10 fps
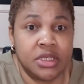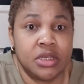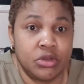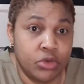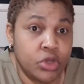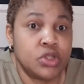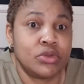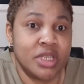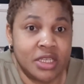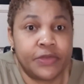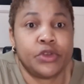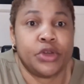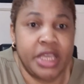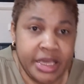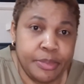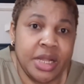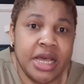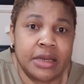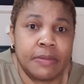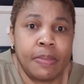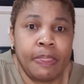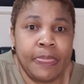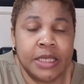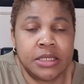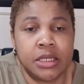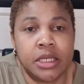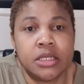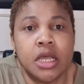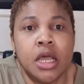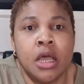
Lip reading: you're going to need it for your care plan, isn't it?